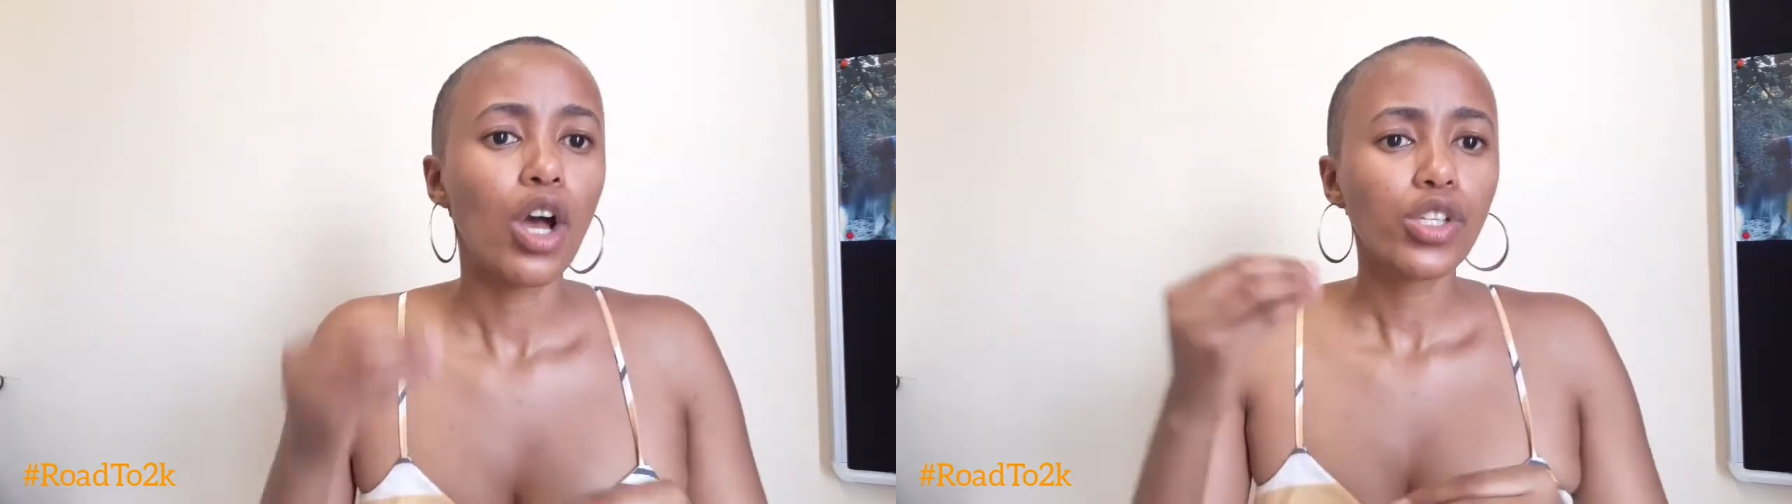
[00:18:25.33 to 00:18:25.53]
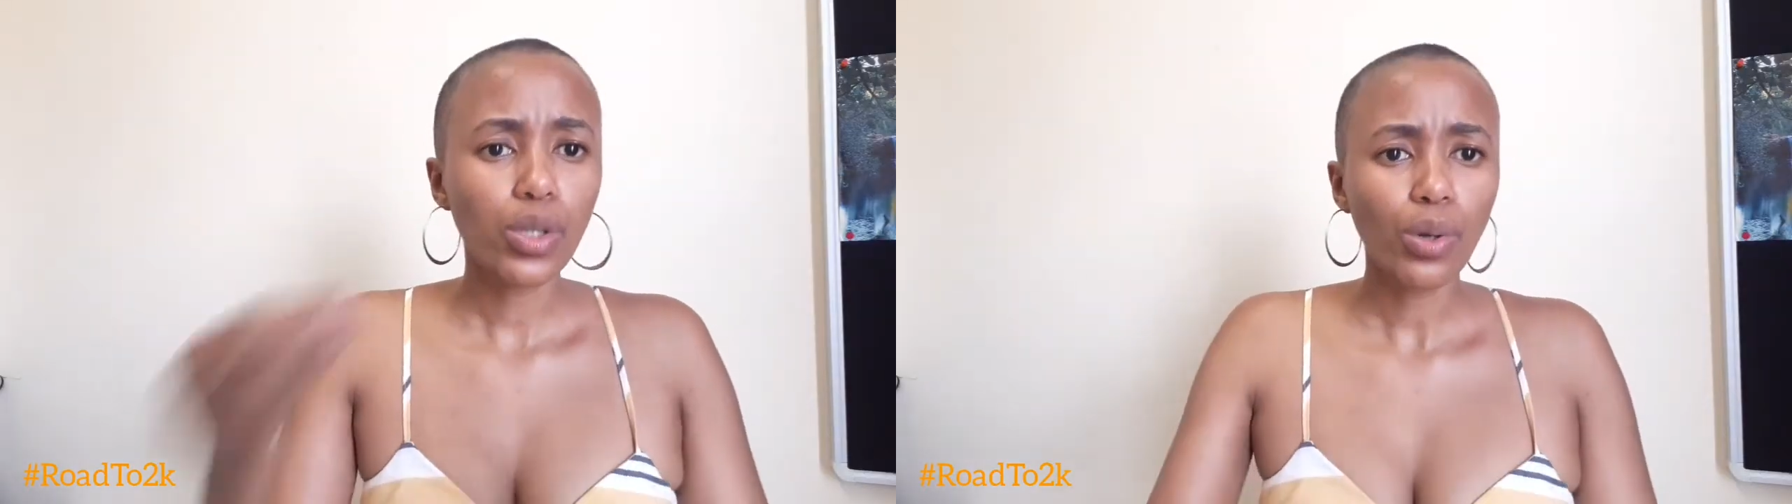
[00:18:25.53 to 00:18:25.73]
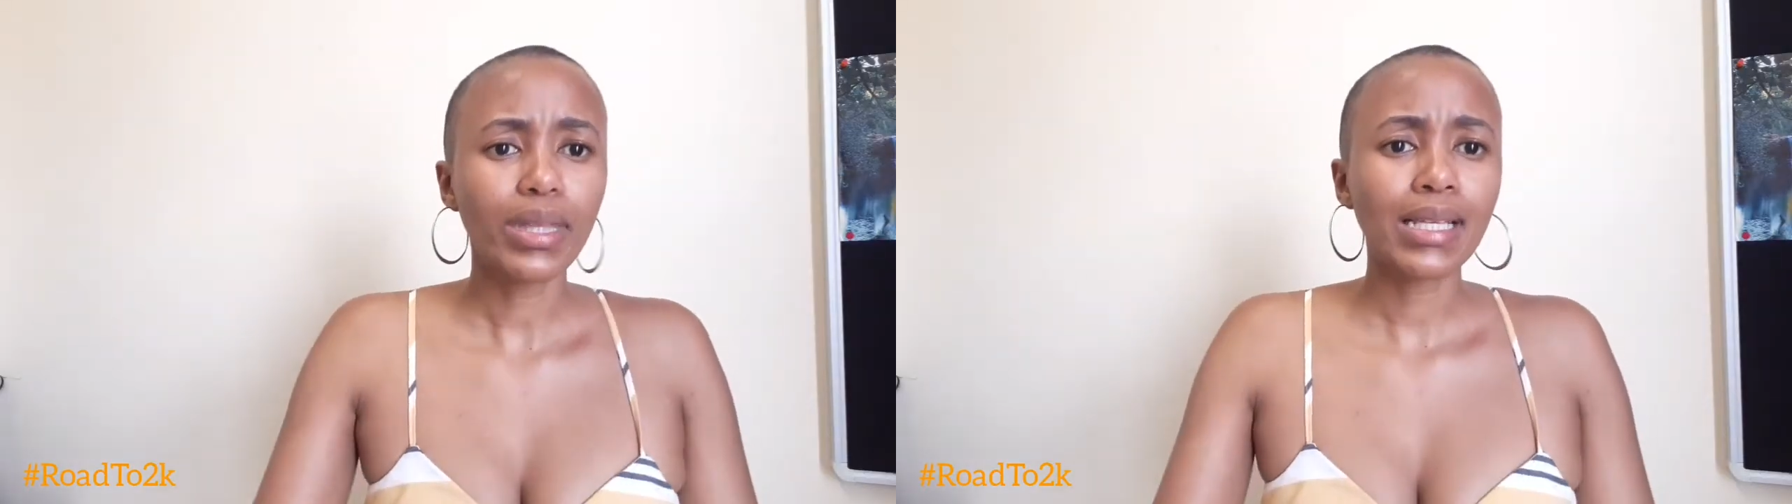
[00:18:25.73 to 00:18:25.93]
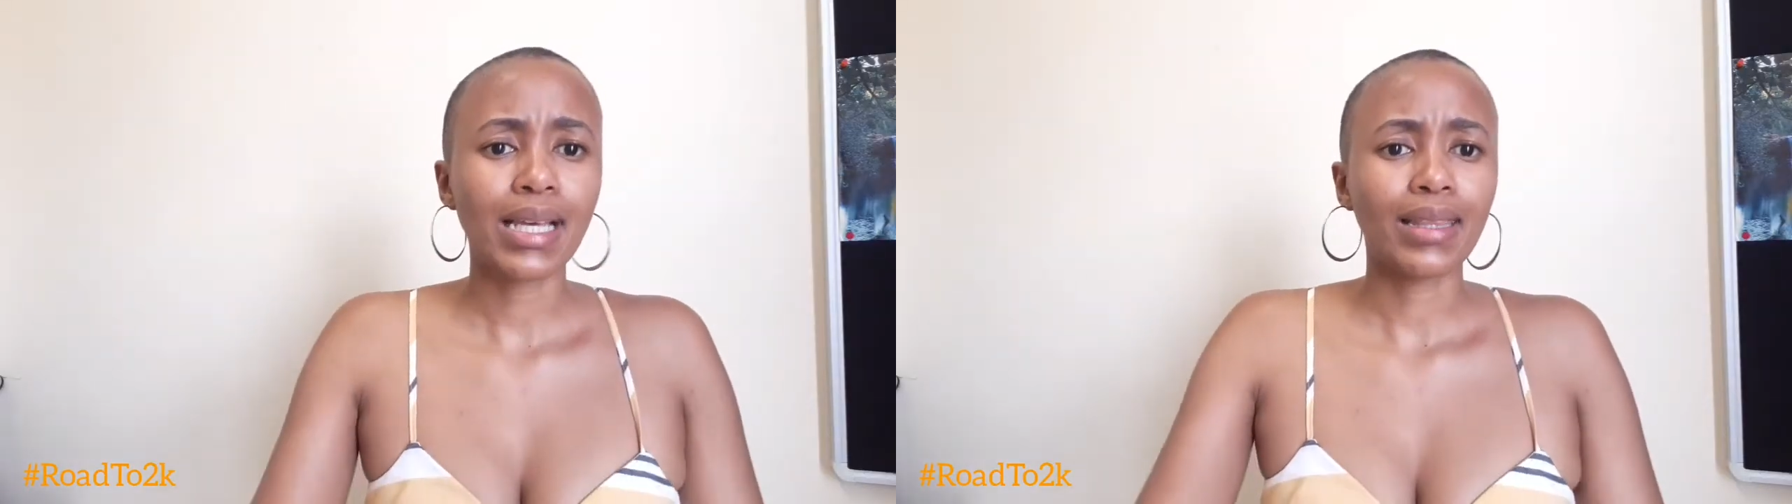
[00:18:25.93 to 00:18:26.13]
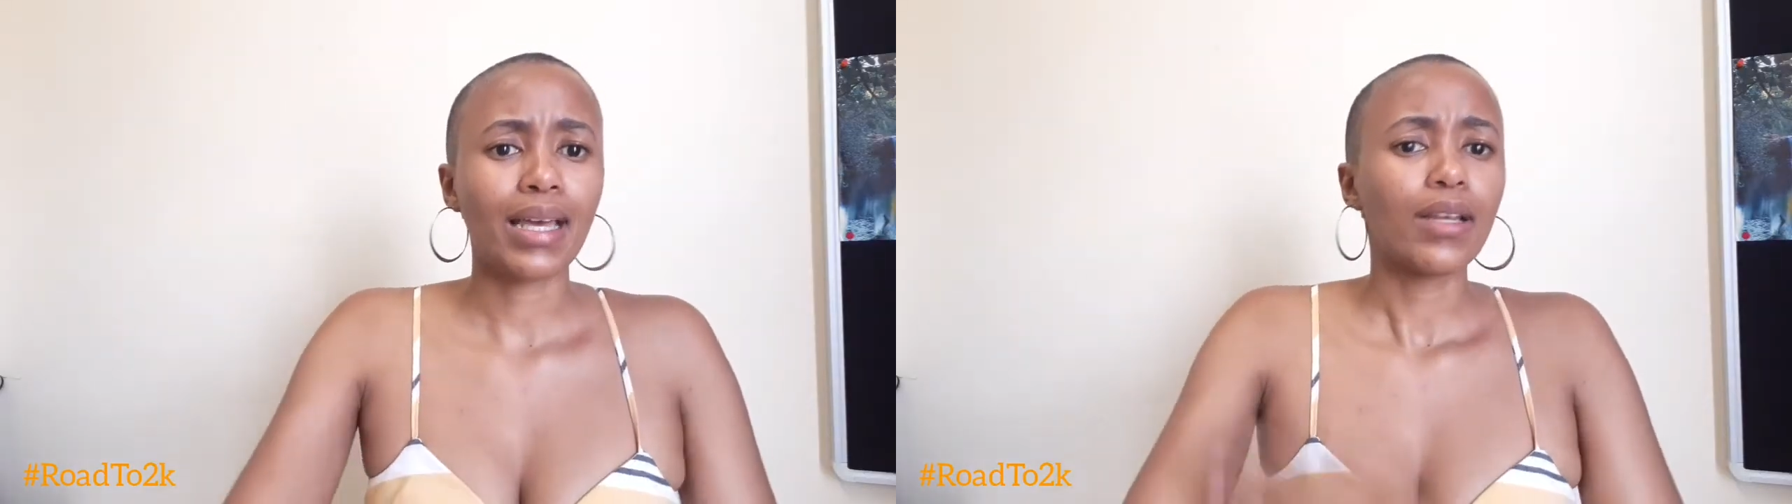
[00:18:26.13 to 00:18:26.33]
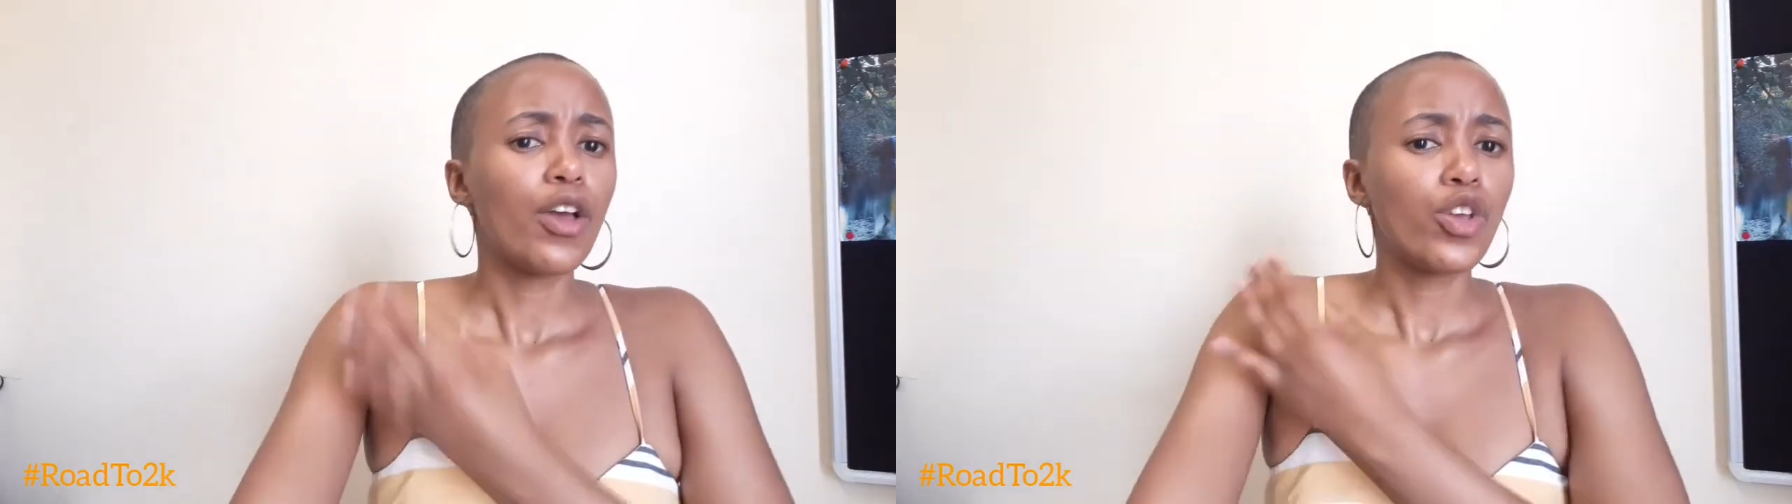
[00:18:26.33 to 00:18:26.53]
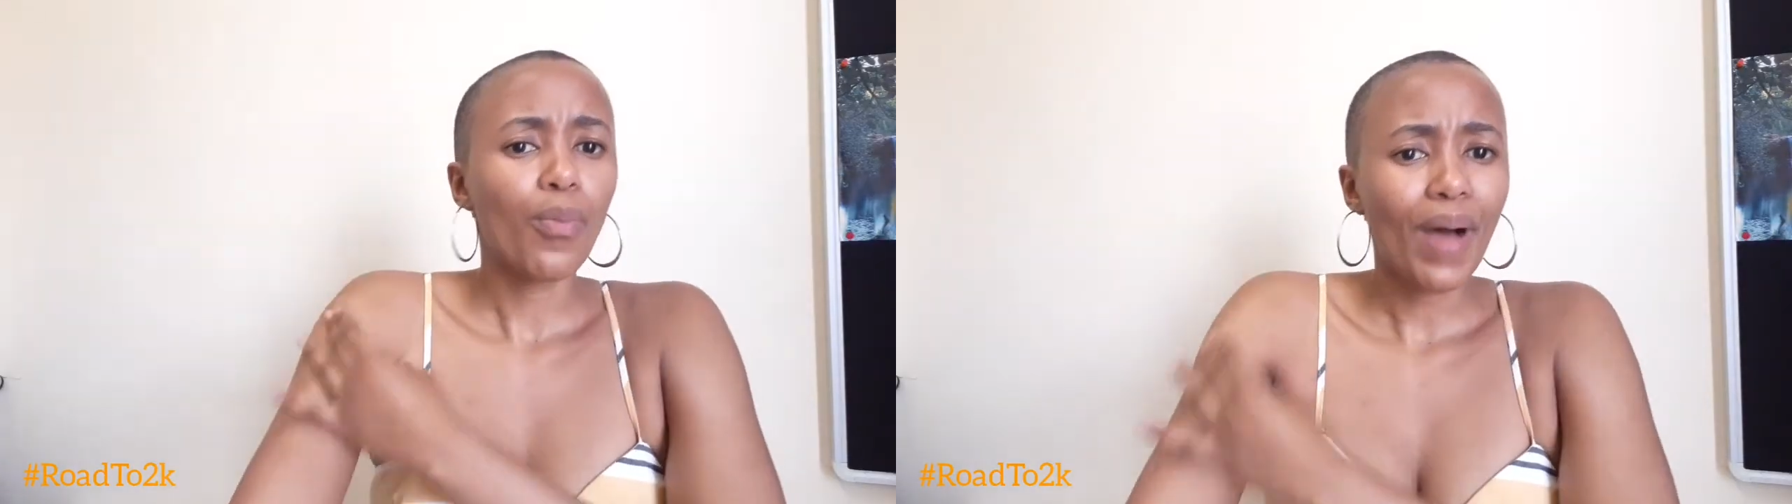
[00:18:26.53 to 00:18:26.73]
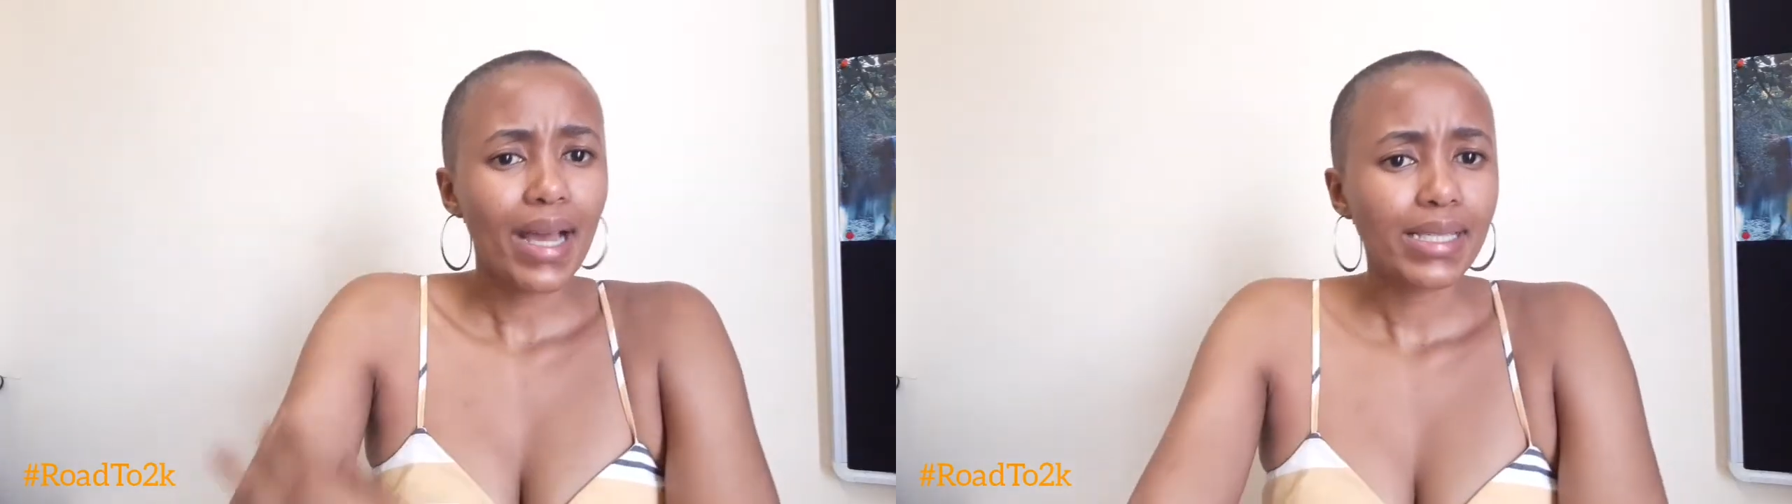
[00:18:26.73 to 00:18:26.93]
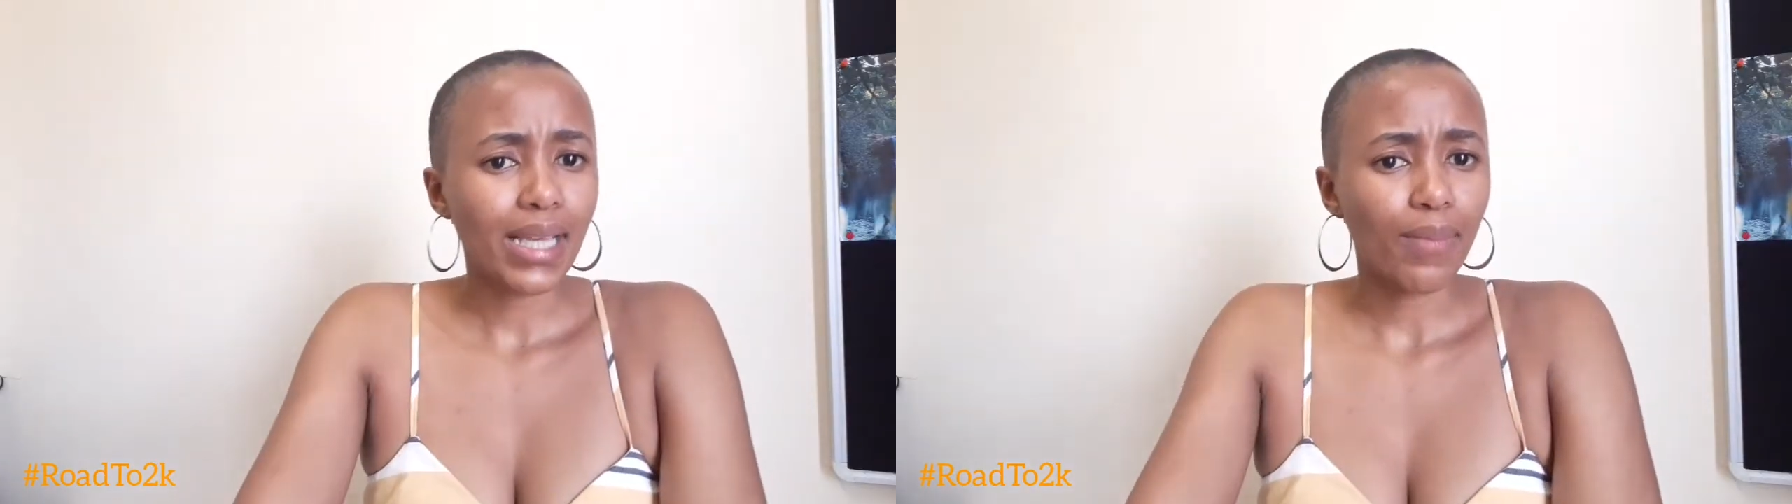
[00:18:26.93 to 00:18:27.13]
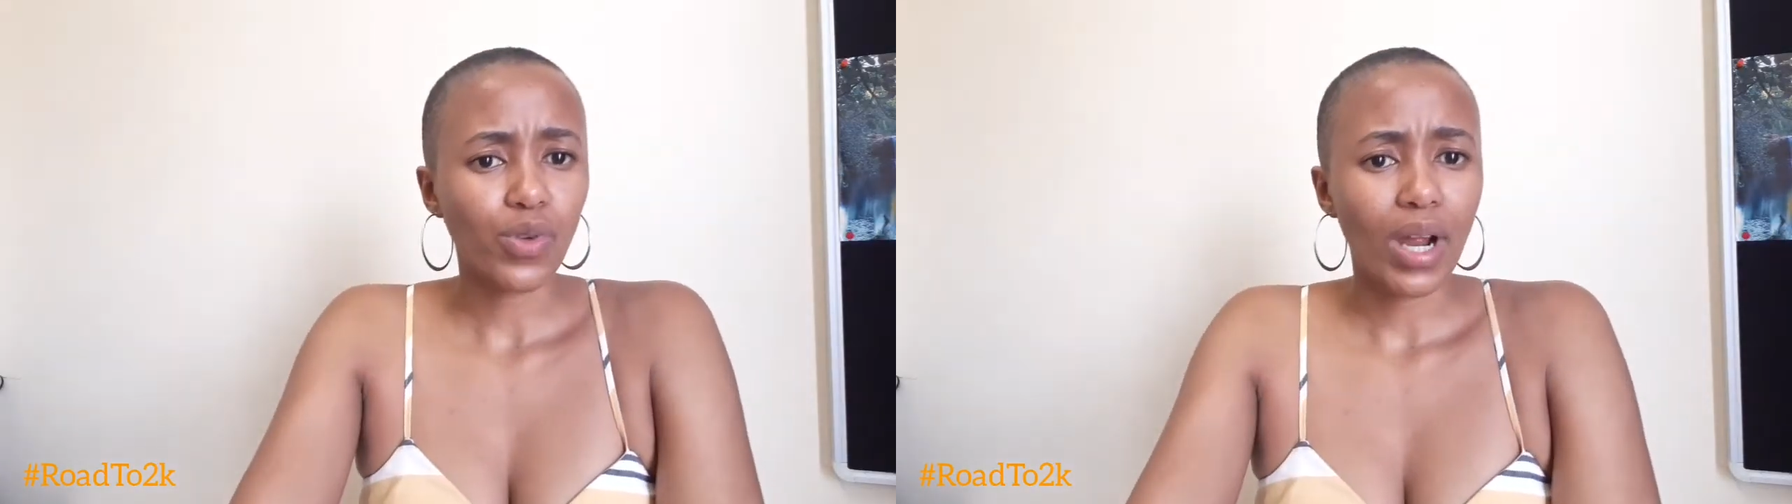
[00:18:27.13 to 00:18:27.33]
So know things like that. Your
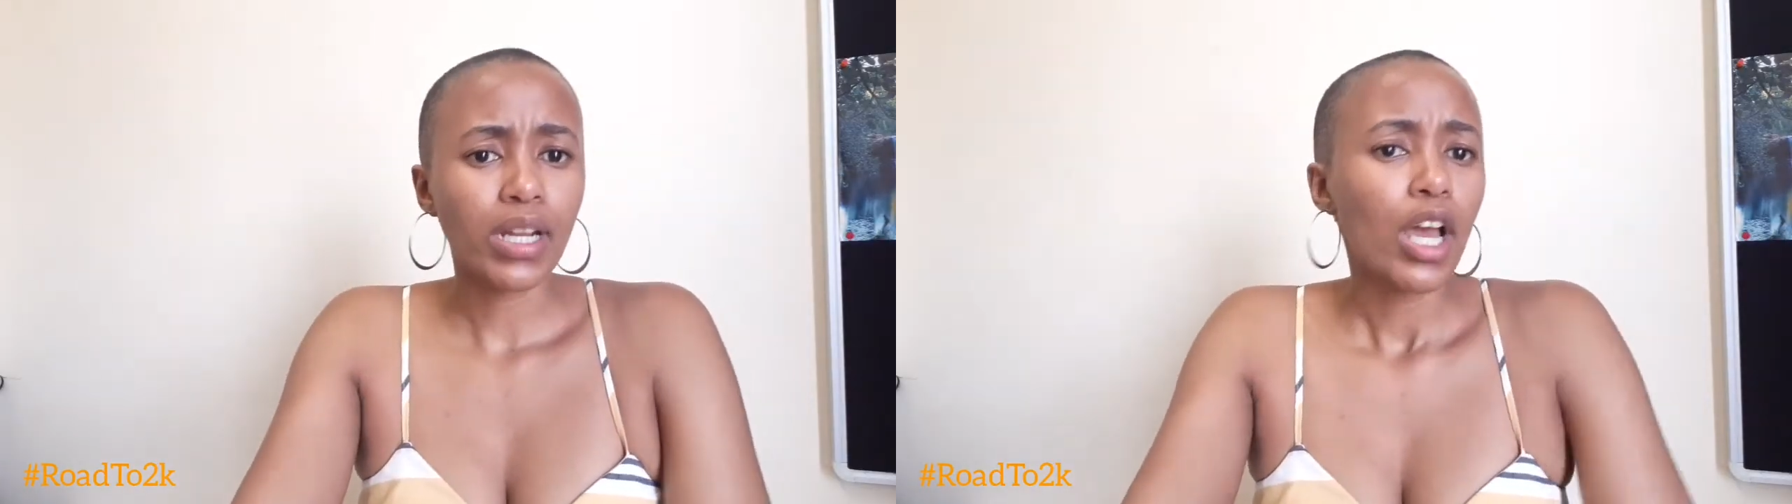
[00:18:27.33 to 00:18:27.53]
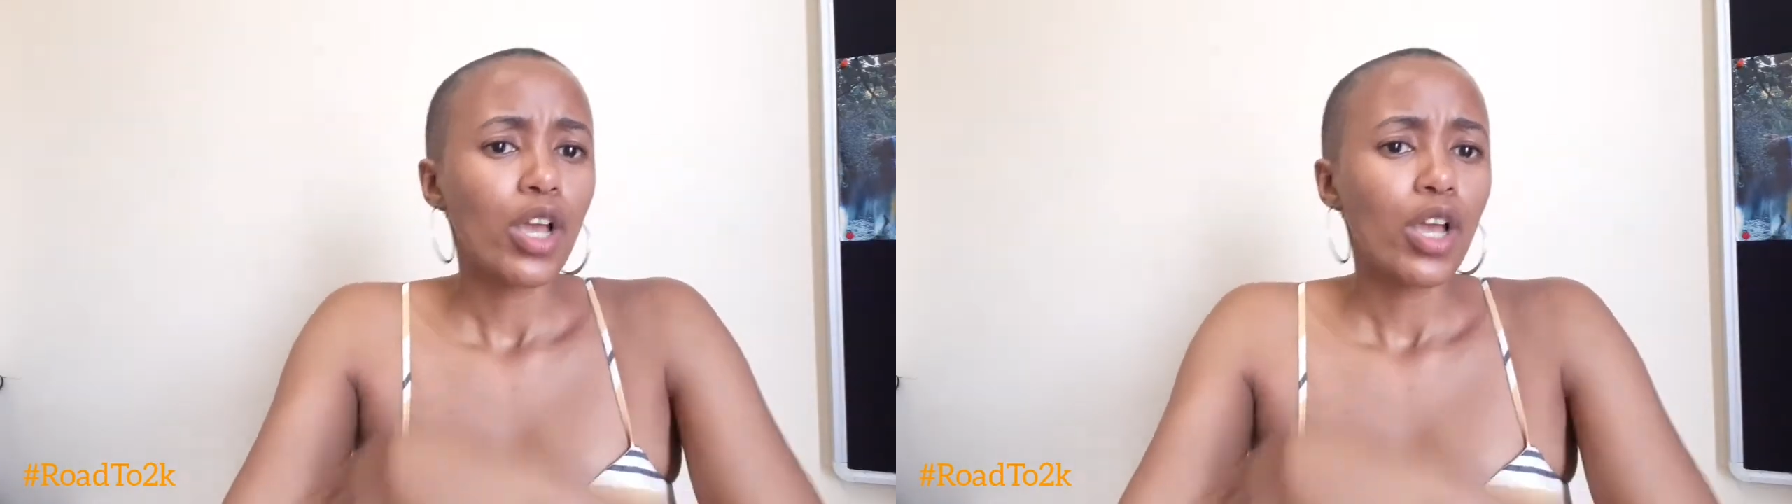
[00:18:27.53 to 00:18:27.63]
biceps, right?